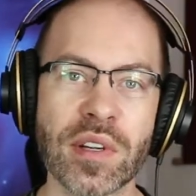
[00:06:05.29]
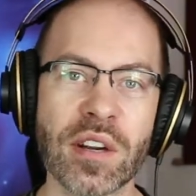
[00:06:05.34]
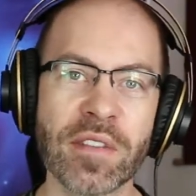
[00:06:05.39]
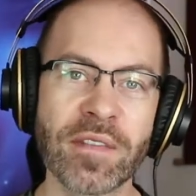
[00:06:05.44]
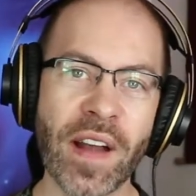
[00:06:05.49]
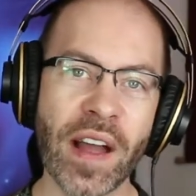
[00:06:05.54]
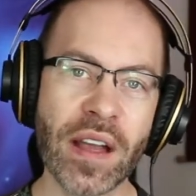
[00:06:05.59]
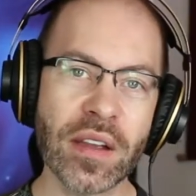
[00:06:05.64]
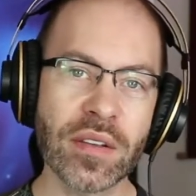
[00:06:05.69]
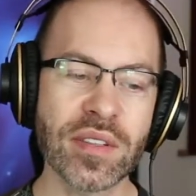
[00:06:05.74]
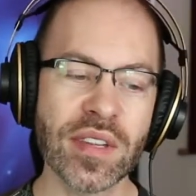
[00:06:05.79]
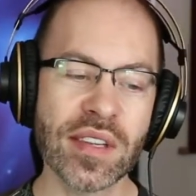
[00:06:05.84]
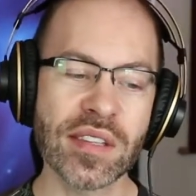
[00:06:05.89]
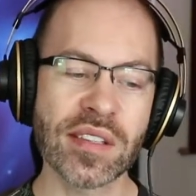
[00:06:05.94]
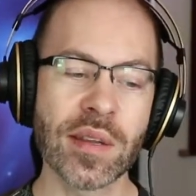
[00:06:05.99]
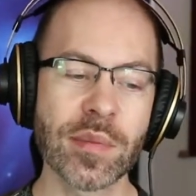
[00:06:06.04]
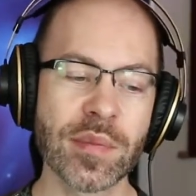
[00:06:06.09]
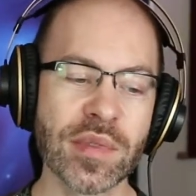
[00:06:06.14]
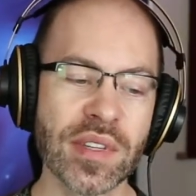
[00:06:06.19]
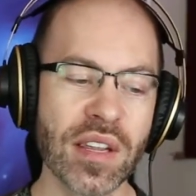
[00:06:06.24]
Our value
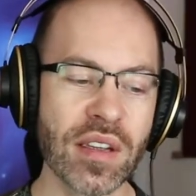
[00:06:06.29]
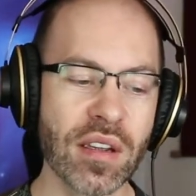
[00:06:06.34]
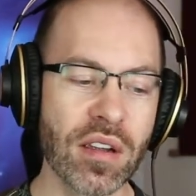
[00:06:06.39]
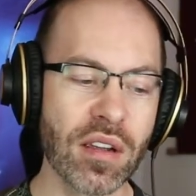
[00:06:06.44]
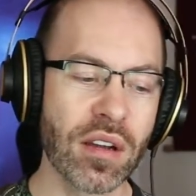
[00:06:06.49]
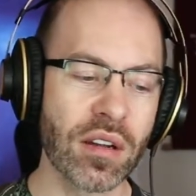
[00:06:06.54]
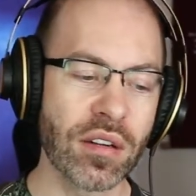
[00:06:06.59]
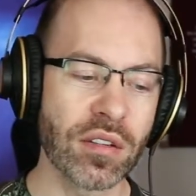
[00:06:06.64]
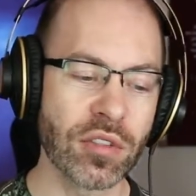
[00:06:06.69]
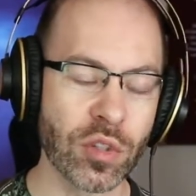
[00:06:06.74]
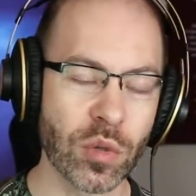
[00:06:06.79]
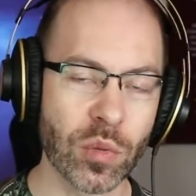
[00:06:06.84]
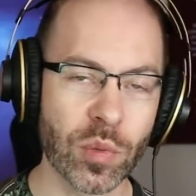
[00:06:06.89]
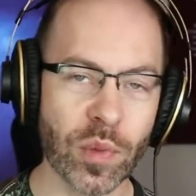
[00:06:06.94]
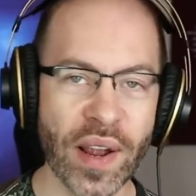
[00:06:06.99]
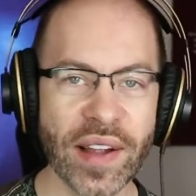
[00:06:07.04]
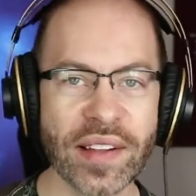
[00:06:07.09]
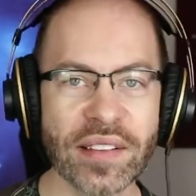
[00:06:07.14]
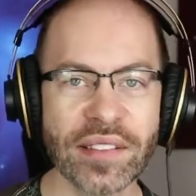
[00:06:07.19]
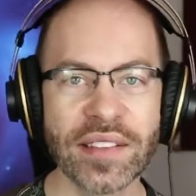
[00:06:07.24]
systems
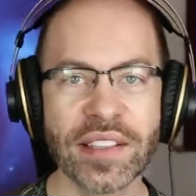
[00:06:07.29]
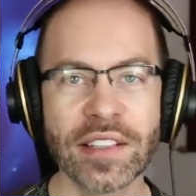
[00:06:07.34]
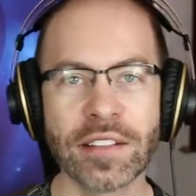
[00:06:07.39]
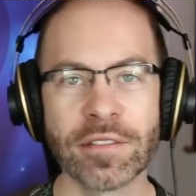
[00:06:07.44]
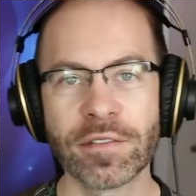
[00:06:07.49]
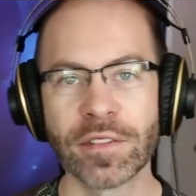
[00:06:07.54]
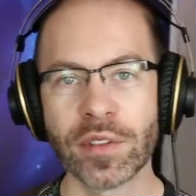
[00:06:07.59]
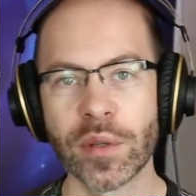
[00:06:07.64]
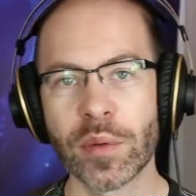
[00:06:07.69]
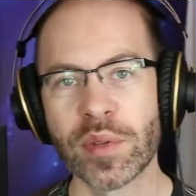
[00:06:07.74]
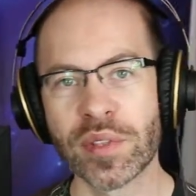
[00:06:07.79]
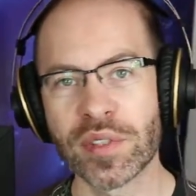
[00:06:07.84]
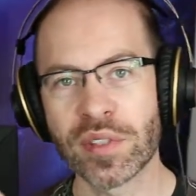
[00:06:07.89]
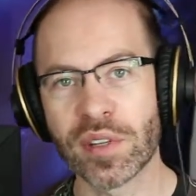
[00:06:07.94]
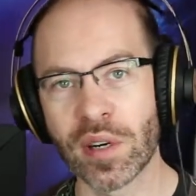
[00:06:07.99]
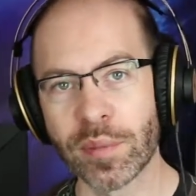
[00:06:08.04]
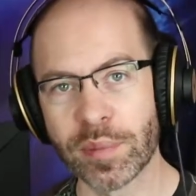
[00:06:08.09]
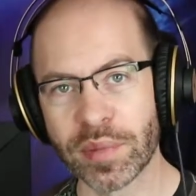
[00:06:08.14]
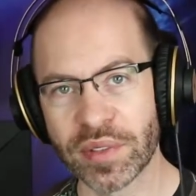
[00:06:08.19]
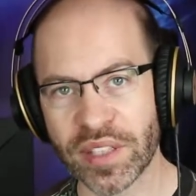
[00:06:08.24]
directly influence
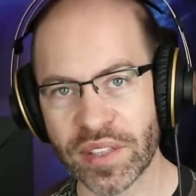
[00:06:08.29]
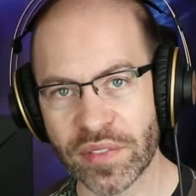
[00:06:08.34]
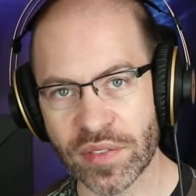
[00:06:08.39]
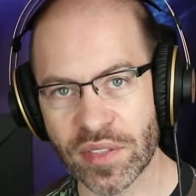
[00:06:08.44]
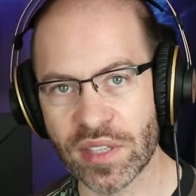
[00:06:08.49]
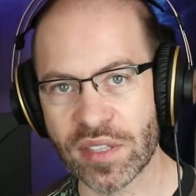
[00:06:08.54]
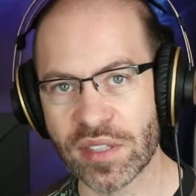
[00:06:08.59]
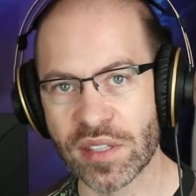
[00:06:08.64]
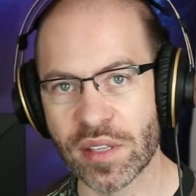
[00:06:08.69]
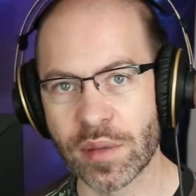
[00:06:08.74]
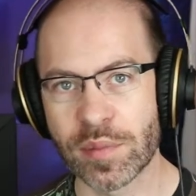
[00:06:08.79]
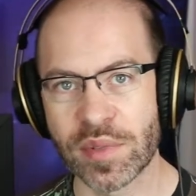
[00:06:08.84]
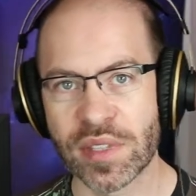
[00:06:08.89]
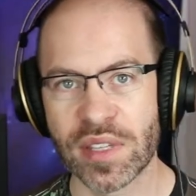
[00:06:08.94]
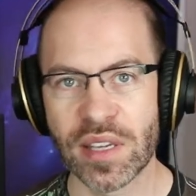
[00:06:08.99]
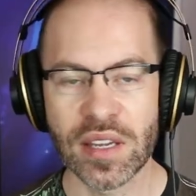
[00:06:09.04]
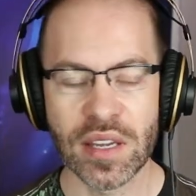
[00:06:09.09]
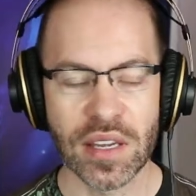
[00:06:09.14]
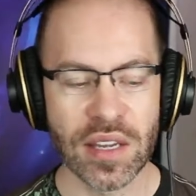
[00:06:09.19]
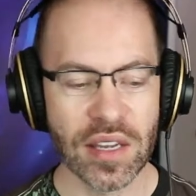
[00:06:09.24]
our belief systems.
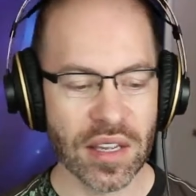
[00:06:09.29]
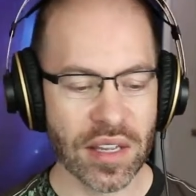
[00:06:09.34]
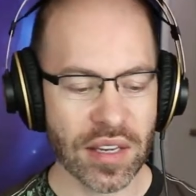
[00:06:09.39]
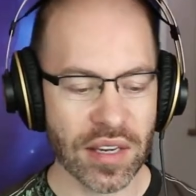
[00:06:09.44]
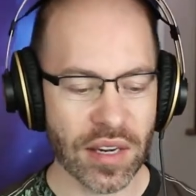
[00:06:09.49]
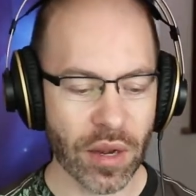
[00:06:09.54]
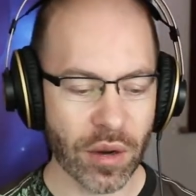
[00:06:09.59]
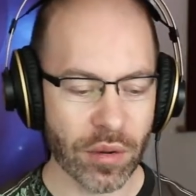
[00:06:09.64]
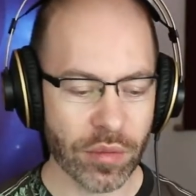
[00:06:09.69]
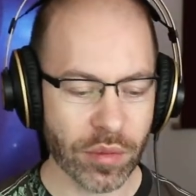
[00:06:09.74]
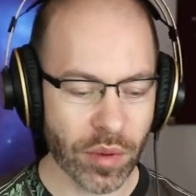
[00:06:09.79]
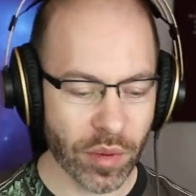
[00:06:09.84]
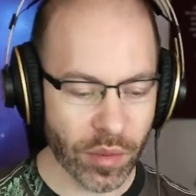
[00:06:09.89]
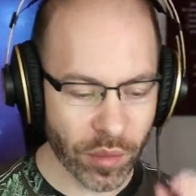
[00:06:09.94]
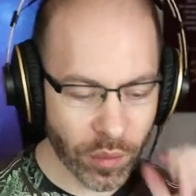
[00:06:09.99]
Now,